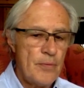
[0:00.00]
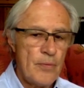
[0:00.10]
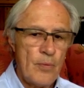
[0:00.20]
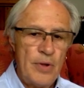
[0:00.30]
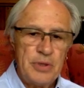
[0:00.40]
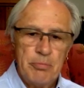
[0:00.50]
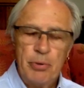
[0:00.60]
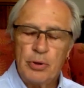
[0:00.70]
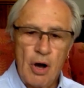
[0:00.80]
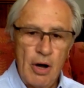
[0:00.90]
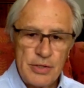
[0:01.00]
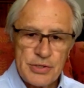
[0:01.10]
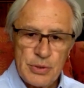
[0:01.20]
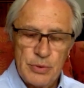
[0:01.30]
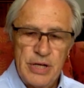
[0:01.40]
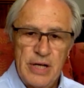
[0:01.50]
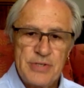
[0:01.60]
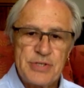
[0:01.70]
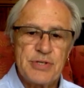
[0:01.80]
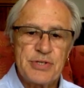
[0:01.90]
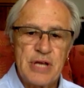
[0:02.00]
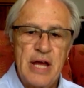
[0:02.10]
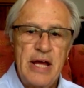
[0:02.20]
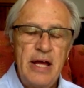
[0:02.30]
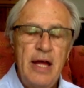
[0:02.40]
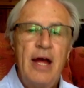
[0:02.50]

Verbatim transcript: what the book also does is say,